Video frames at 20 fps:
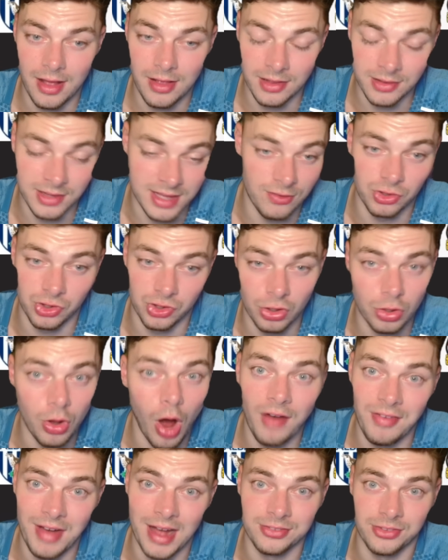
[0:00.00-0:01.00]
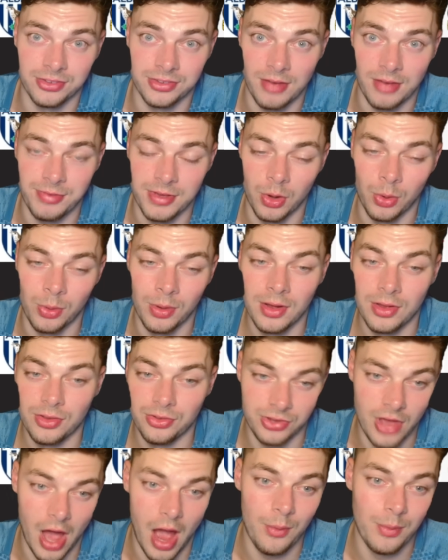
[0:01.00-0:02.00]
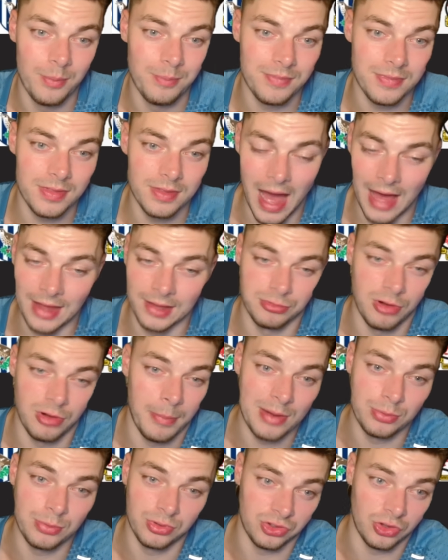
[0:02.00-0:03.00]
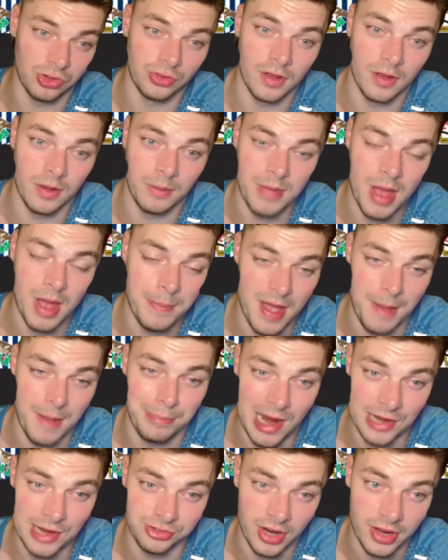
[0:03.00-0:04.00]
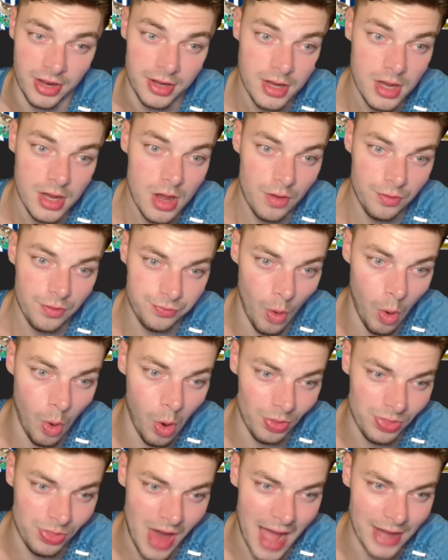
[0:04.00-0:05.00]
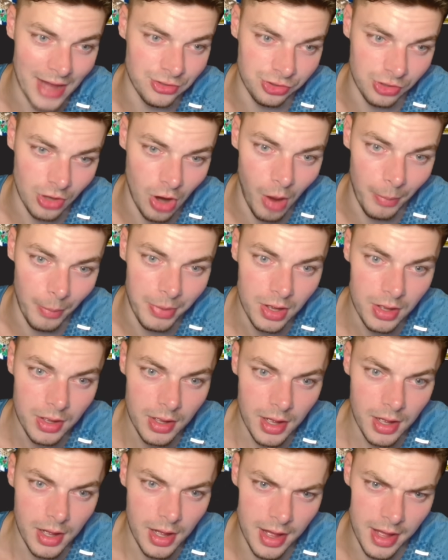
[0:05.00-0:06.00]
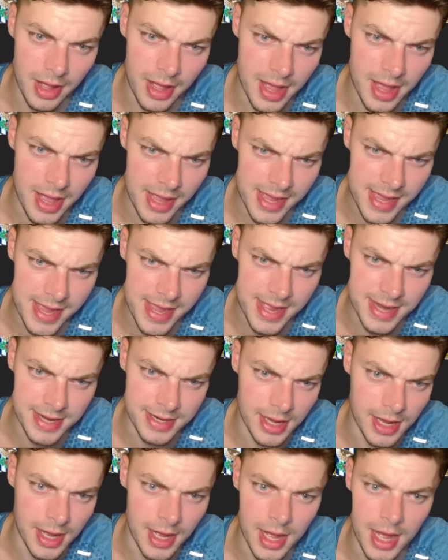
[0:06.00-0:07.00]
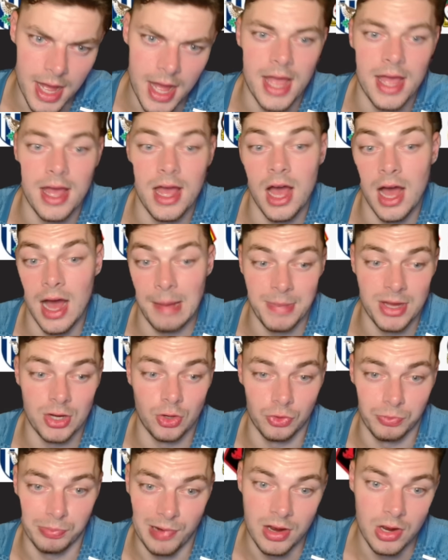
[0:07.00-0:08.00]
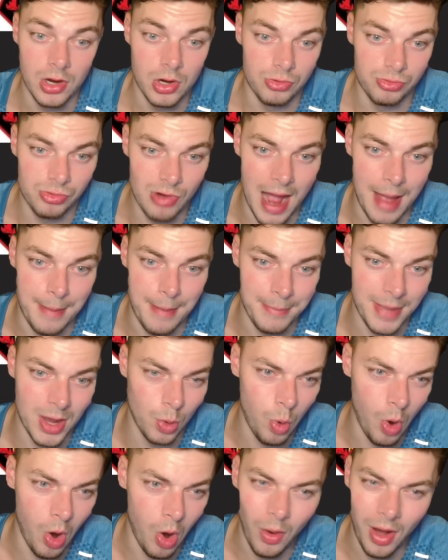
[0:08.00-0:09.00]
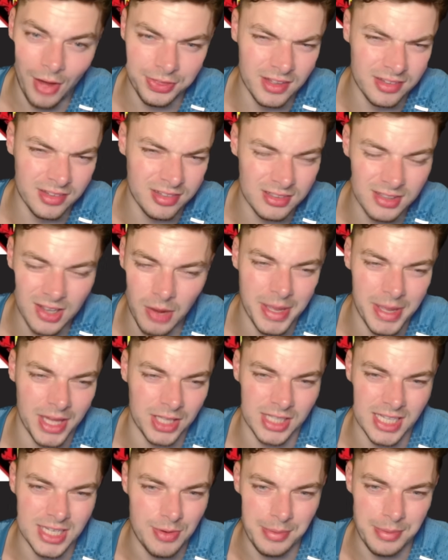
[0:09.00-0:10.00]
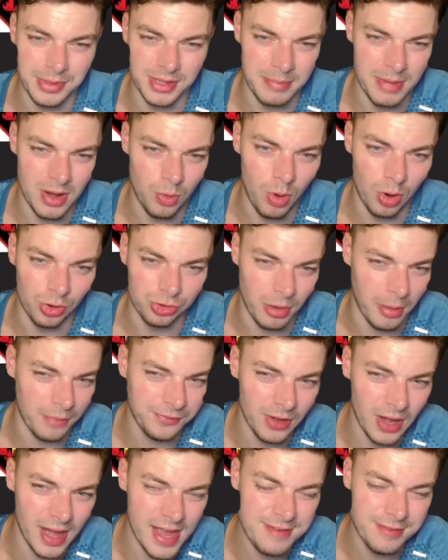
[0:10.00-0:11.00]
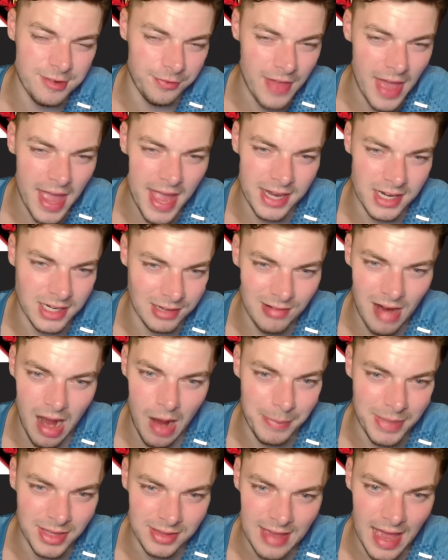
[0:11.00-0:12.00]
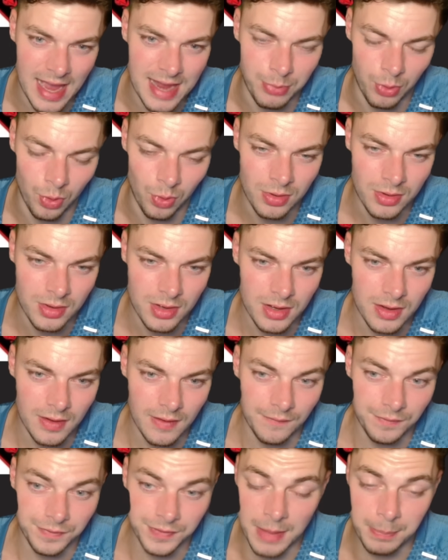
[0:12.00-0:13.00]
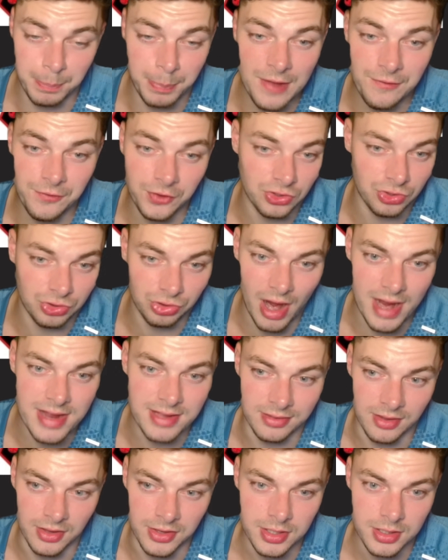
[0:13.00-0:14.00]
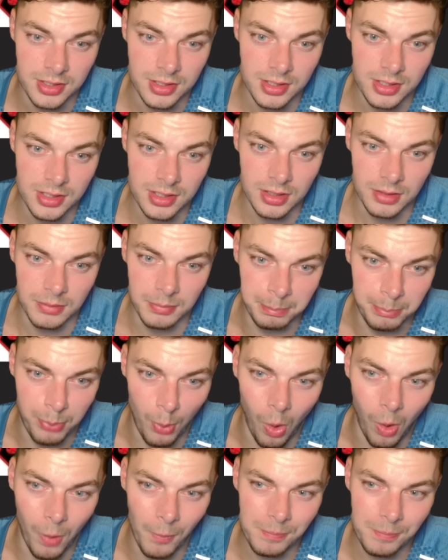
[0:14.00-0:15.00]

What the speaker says: give us a lot of answers, I feel. So I think Rob Edwards is under a bit of pressure for that job at Middlesbrough. Right, Millwall. I think there's a little bit of leeway with the Millwall job. I feel like even if they're in and around mid-table, they'd be frustrated, but